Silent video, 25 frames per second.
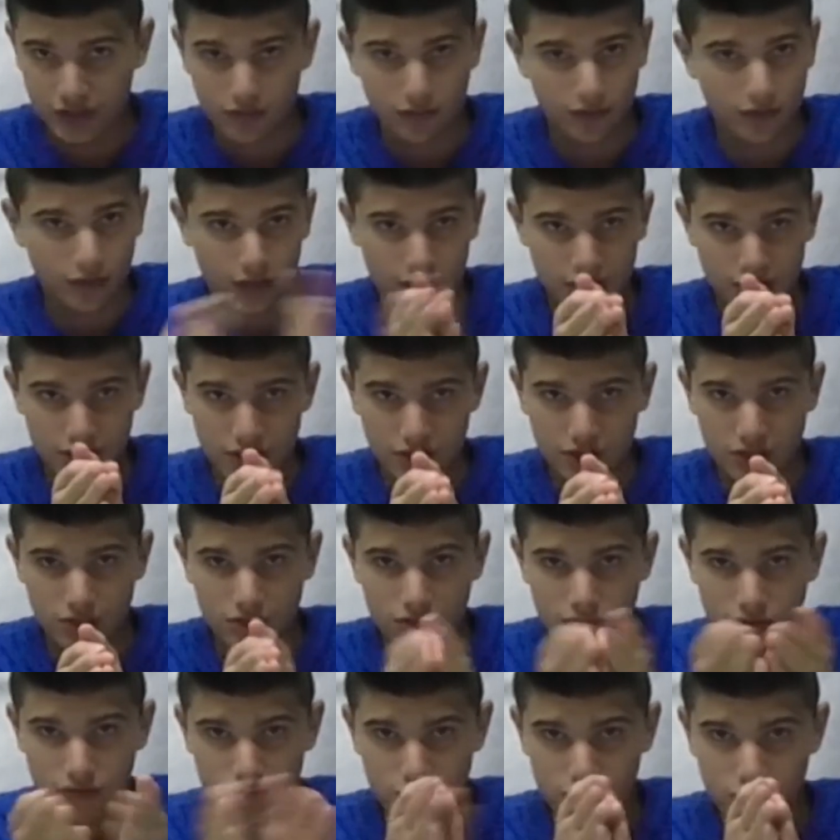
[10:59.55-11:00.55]
Production and
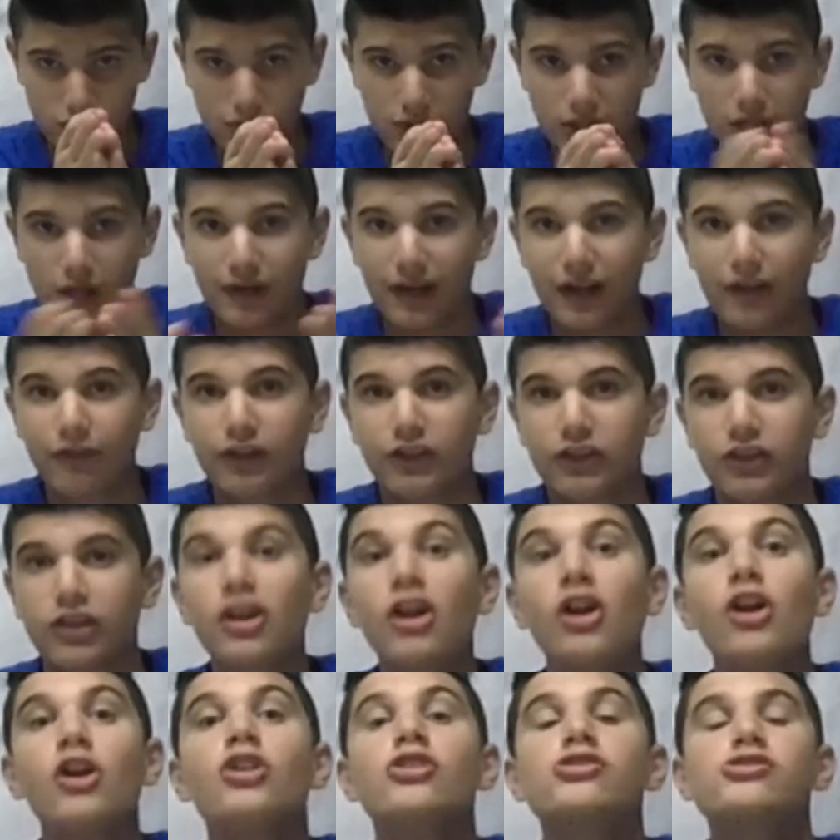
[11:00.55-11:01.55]
REKS Studio
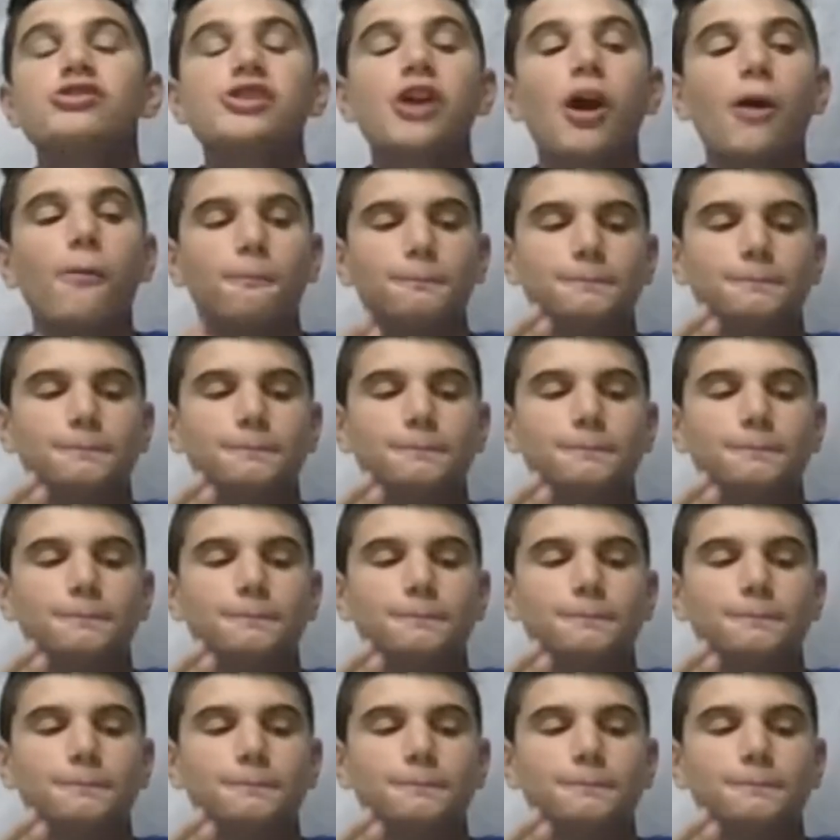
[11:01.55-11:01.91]
and everything.